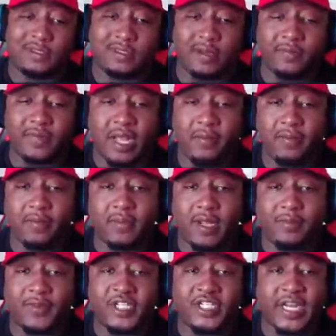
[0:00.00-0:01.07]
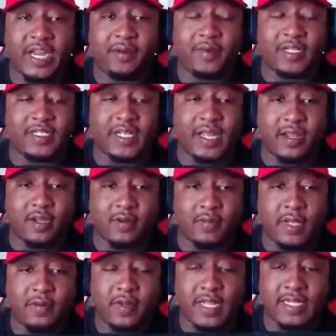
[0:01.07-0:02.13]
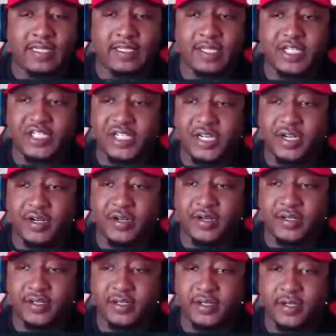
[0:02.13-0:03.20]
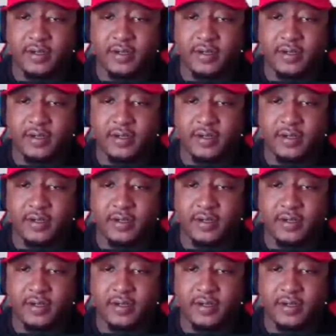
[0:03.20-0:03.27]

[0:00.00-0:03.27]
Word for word: I'm I'm I'm ashamed to say maybe like six years, you